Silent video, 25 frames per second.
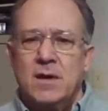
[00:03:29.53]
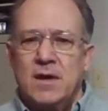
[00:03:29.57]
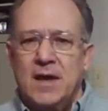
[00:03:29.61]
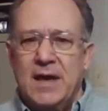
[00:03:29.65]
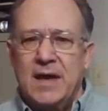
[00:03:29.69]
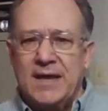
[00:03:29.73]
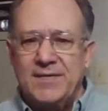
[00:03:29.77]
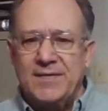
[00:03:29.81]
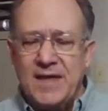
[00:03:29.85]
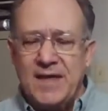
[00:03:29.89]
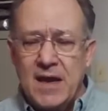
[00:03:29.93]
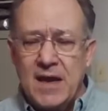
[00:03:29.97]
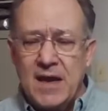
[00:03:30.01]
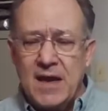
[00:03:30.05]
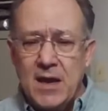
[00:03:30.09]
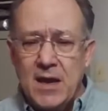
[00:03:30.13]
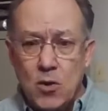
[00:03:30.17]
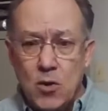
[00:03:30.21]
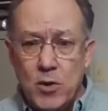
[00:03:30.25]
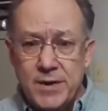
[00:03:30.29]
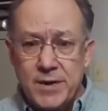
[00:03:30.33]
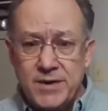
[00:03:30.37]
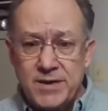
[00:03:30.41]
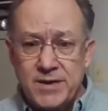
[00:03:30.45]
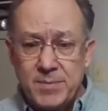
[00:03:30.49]
and they are
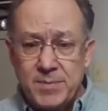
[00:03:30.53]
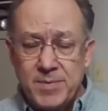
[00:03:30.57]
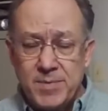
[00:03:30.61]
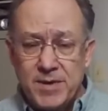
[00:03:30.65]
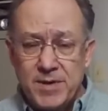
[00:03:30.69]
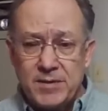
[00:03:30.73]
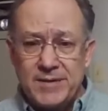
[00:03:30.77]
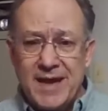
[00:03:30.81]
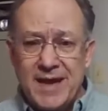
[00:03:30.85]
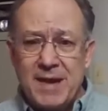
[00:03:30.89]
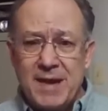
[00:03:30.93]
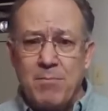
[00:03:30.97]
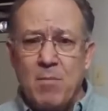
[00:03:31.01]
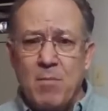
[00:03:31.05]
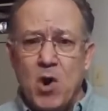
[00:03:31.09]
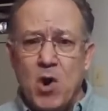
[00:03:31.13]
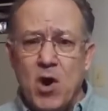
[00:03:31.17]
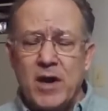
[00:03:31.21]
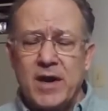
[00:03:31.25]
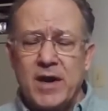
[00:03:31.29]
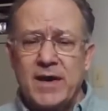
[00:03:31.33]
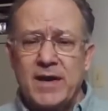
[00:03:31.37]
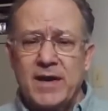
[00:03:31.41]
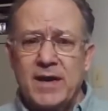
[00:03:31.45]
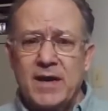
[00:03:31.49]
going to build a
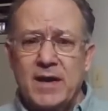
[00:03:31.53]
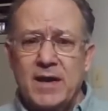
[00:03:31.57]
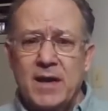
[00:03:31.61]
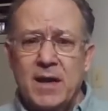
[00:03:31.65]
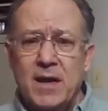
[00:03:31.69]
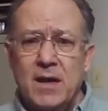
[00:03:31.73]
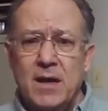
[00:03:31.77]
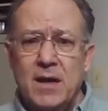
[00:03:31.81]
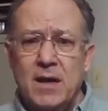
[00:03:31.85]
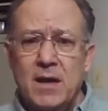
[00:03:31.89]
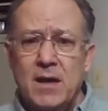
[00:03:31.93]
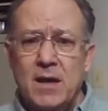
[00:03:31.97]
marketing